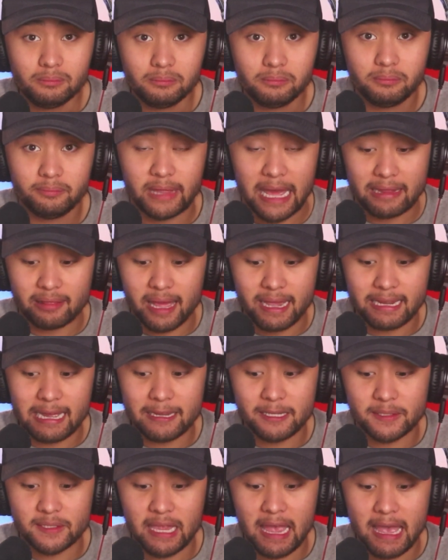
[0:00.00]
that, like I
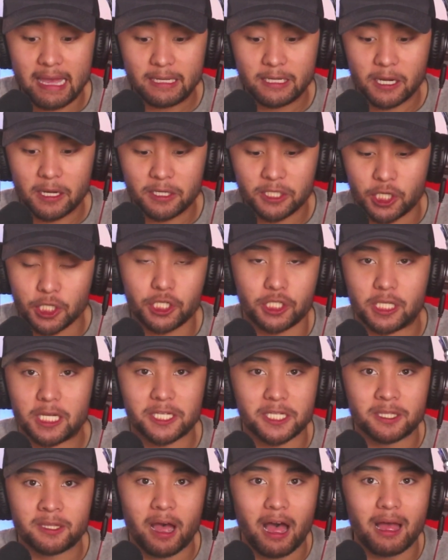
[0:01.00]
said, just
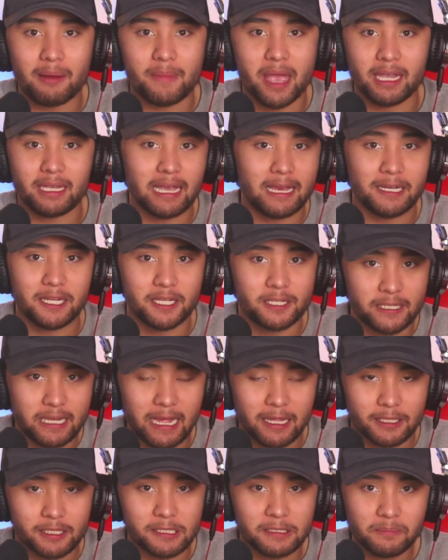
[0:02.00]
does not make any
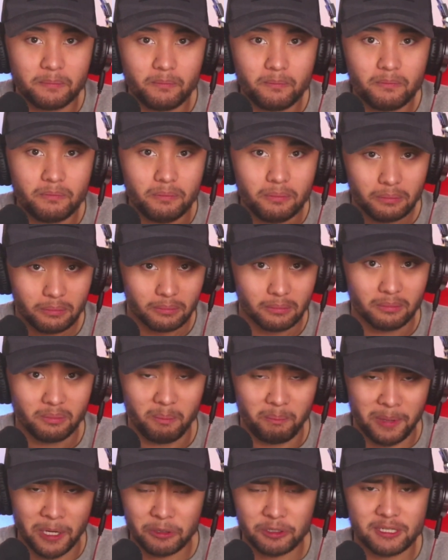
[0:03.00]
sense.
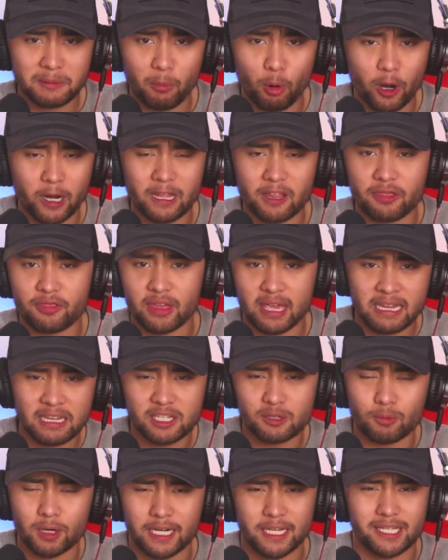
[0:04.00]
Pearson Morgan
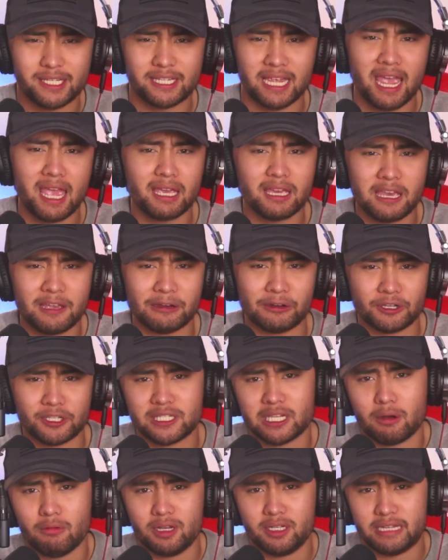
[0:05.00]
thinks what he's saying here is
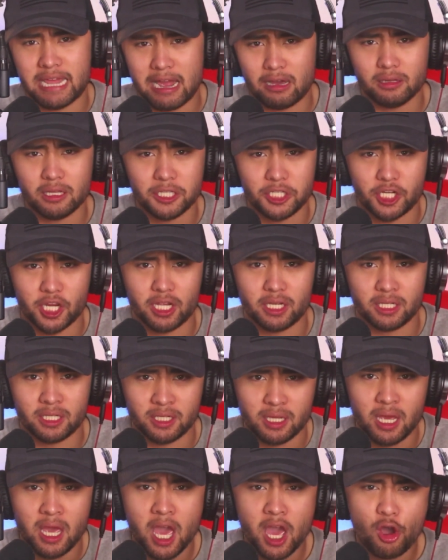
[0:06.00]
so intelligent
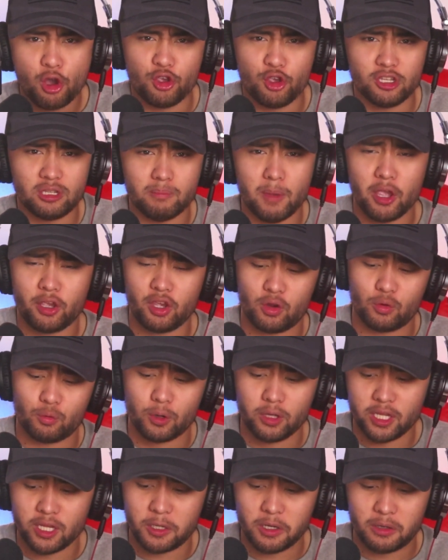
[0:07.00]
and he's making
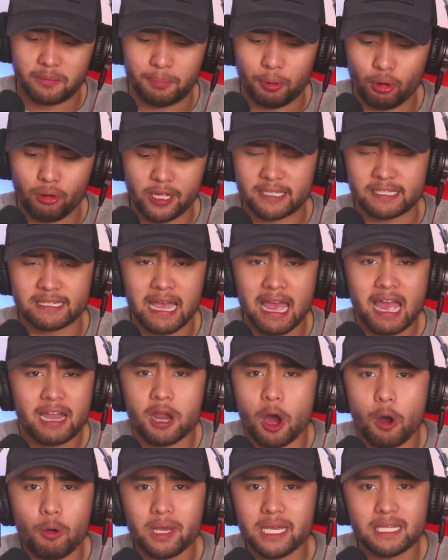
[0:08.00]
really good points.
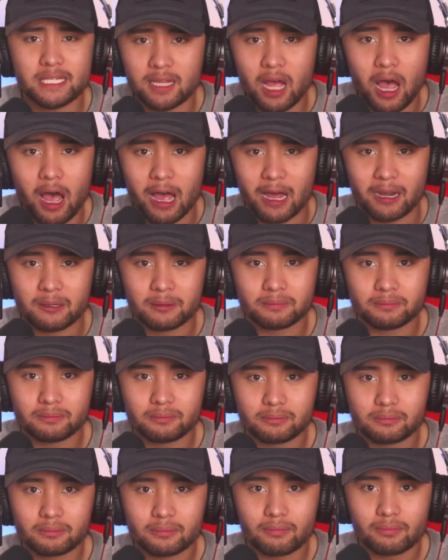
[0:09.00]
No, he's not.
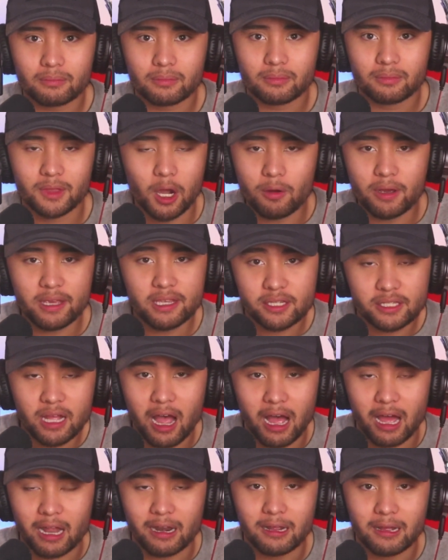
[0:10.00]
No, he's
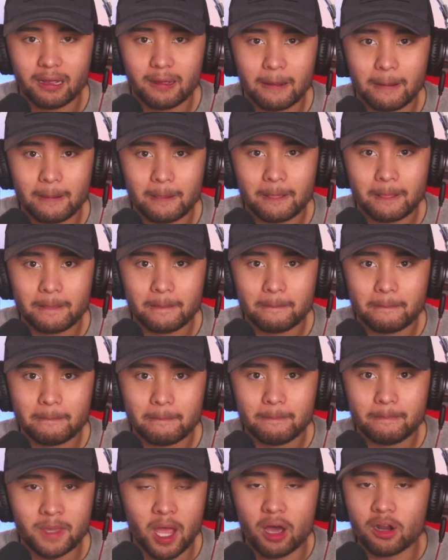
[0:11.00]
not.
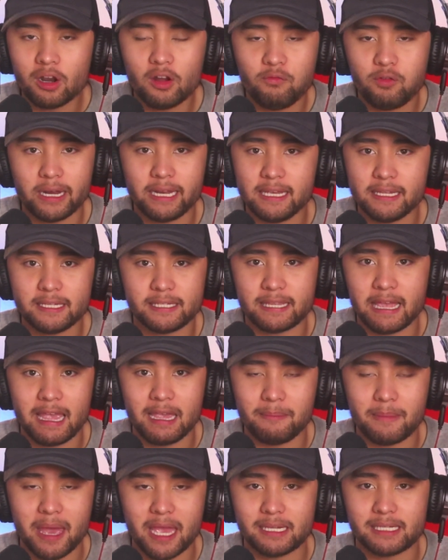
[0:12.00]
None of what he's
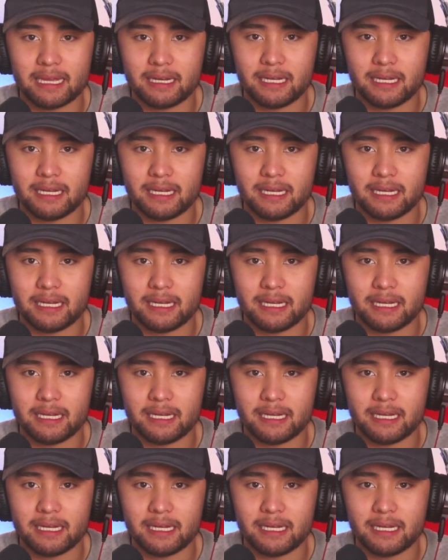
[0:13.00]
saying makes any